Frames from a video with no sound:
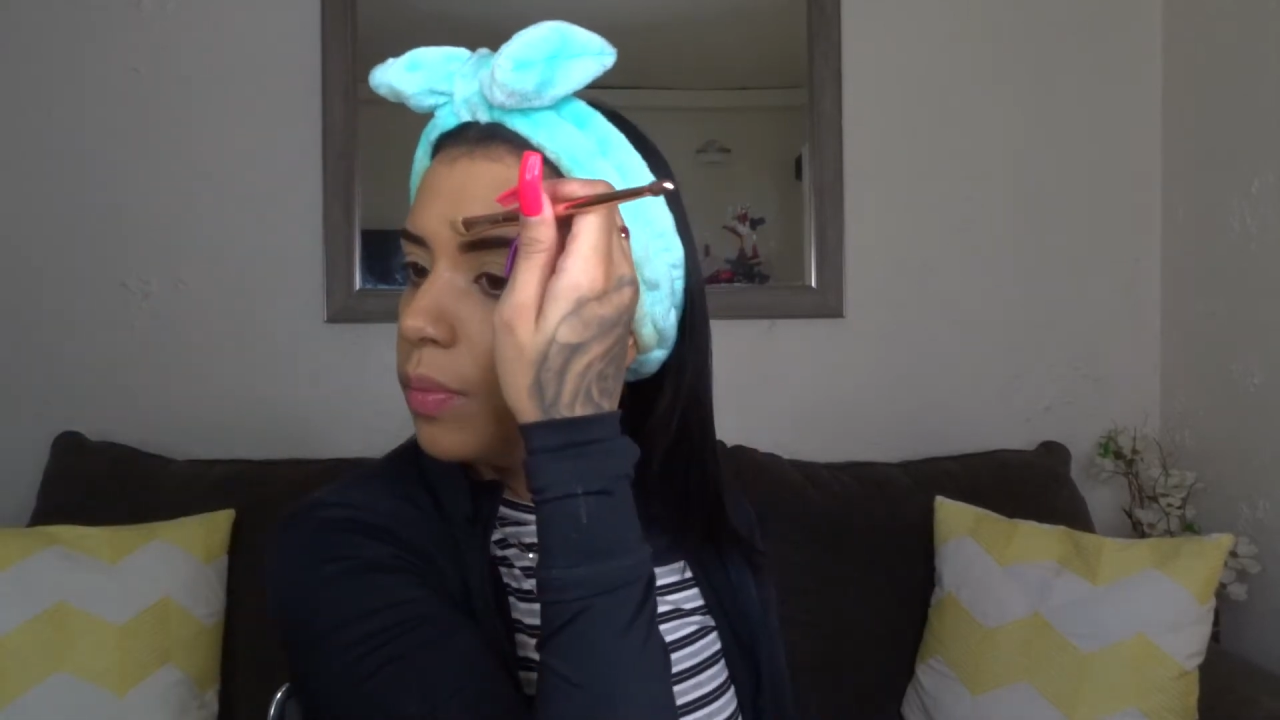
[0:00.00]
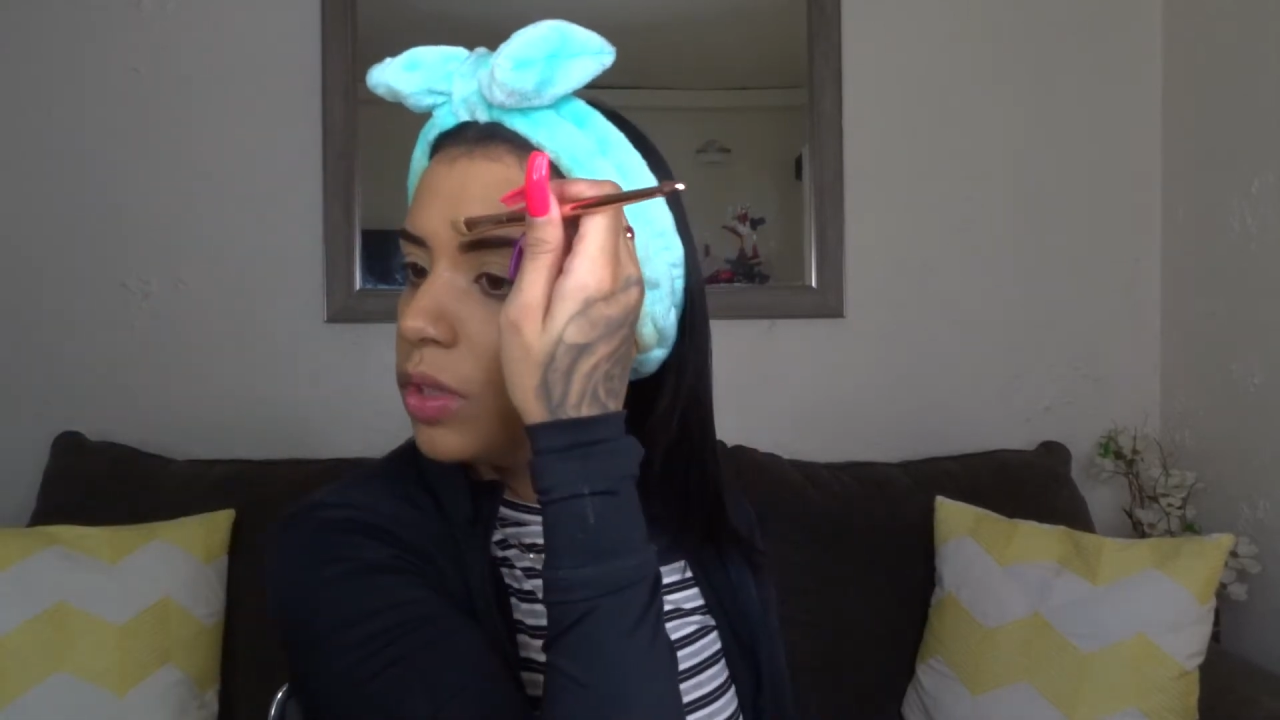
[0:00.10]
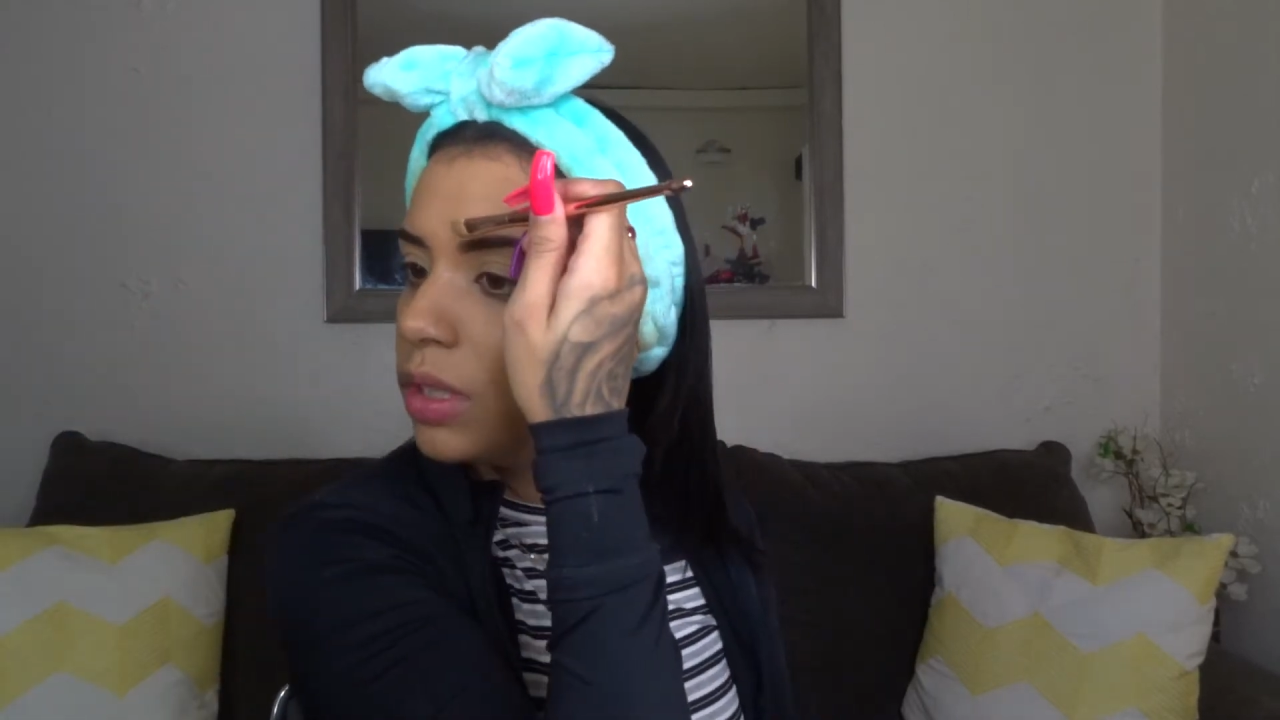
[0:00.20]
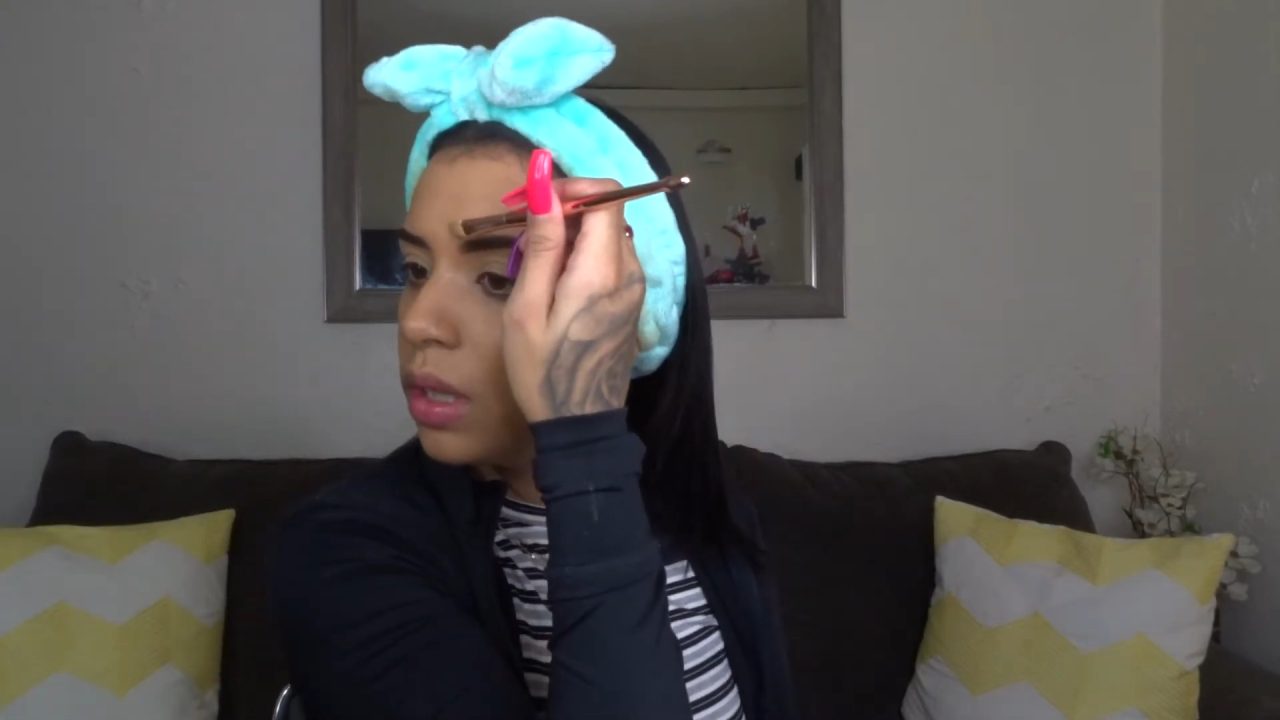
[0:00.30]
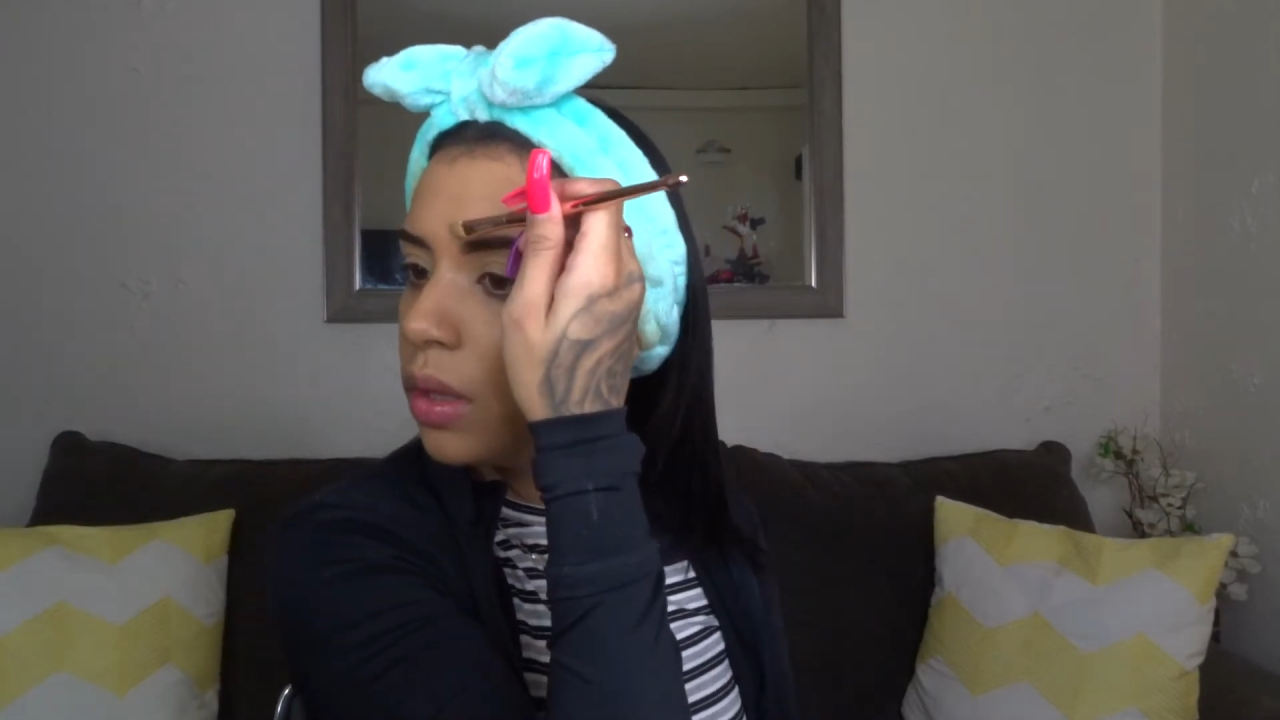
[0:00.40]

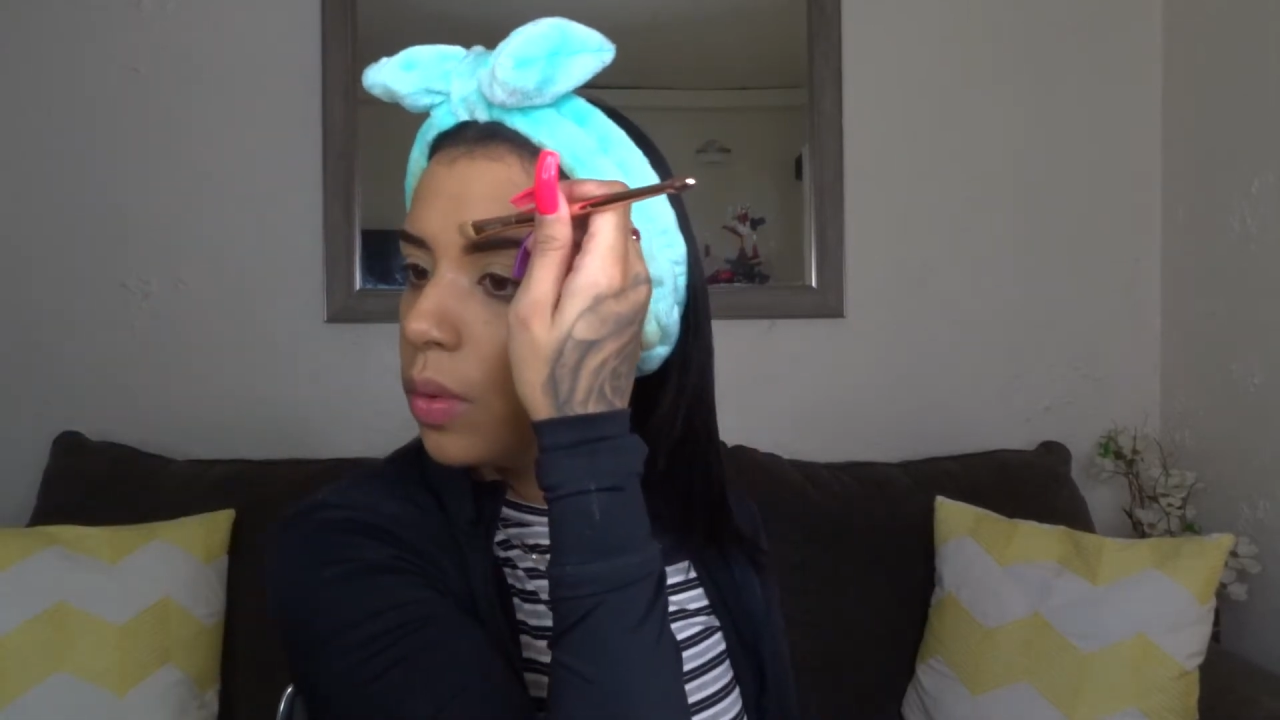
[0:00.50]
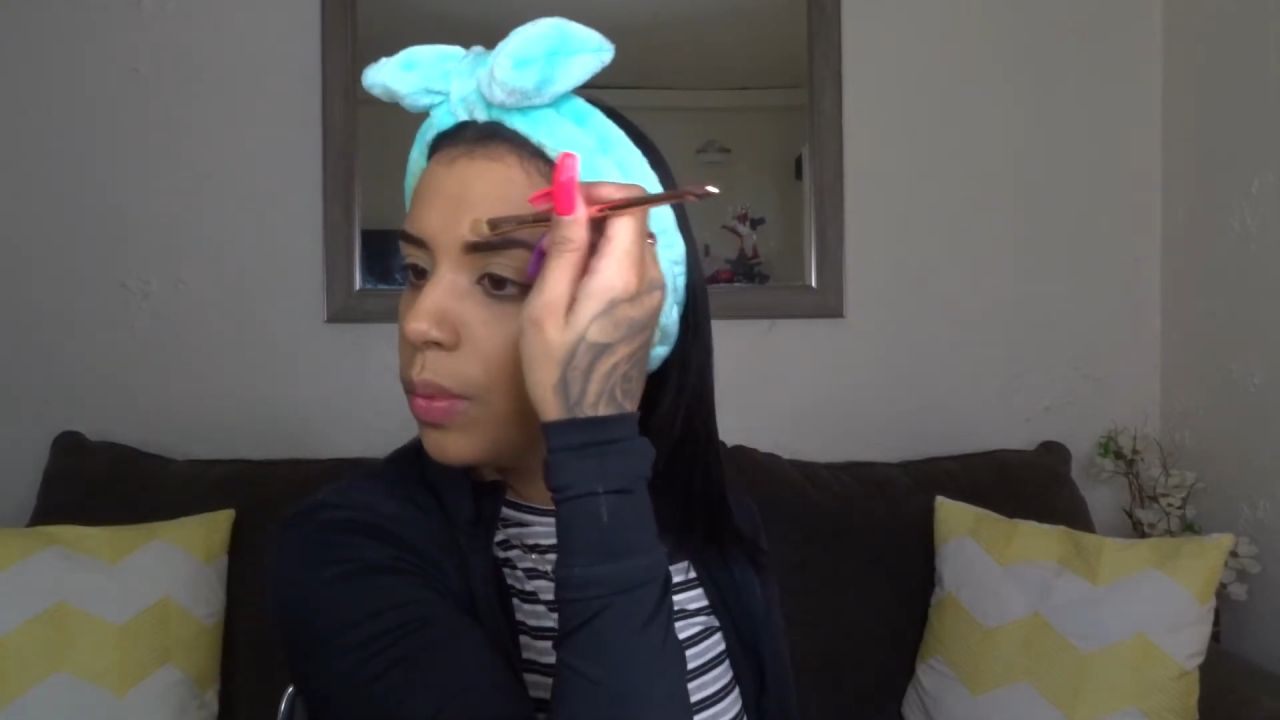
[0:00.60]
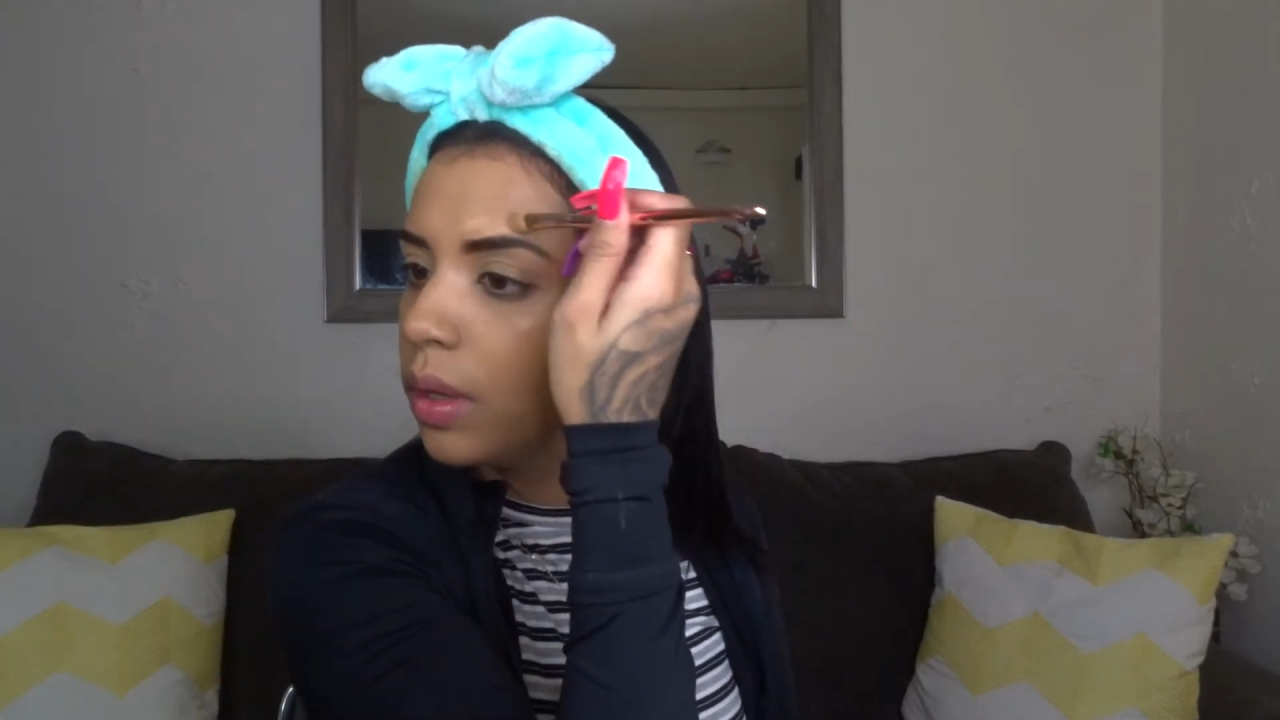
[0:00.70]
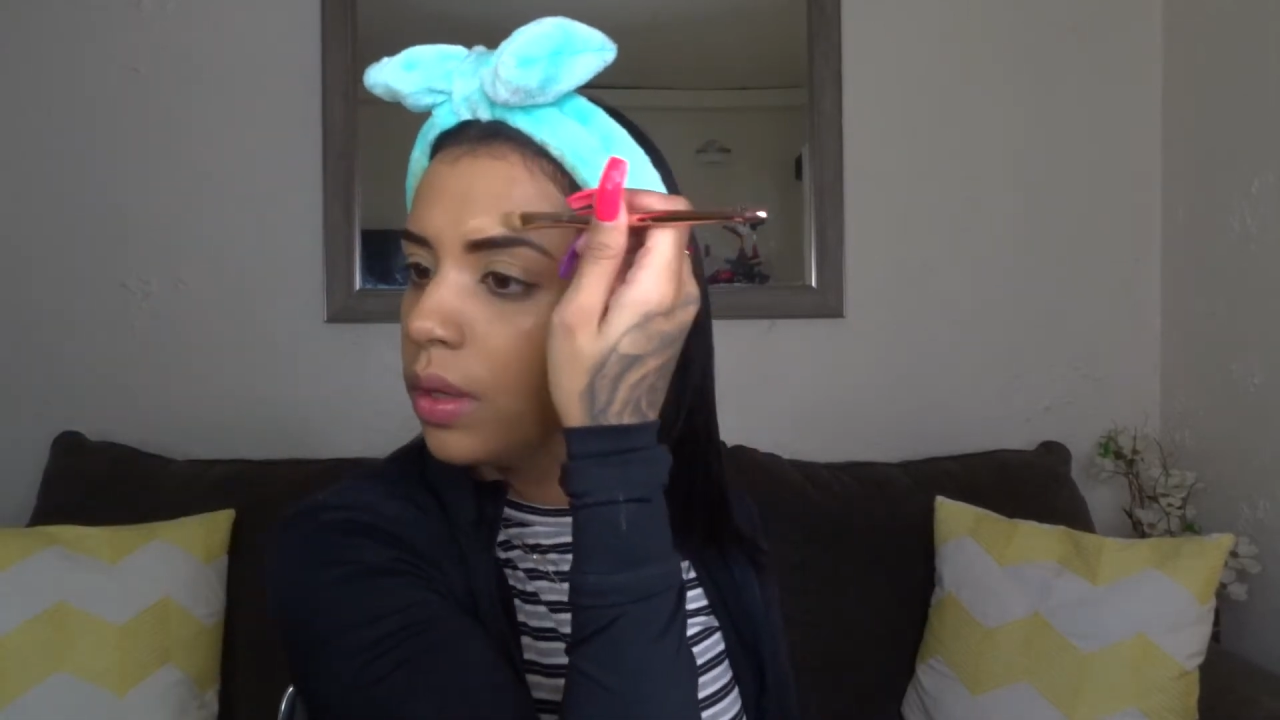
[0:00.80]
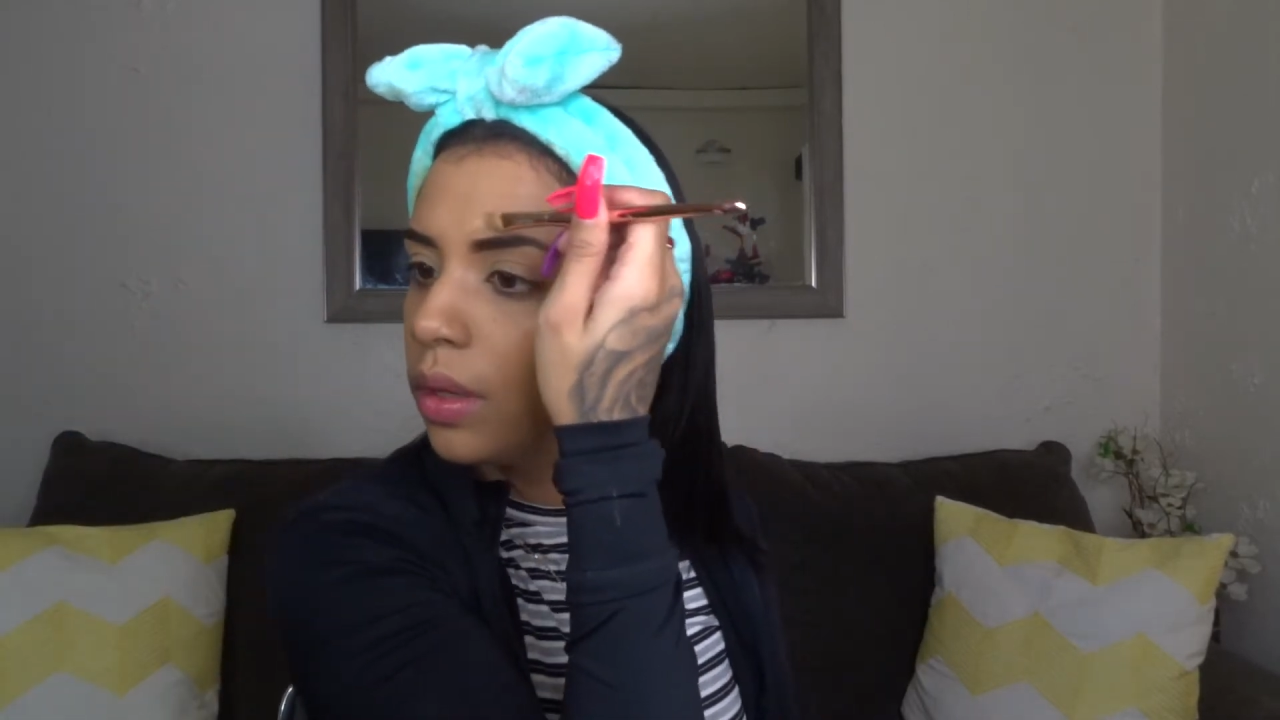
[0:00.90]
just a little bit.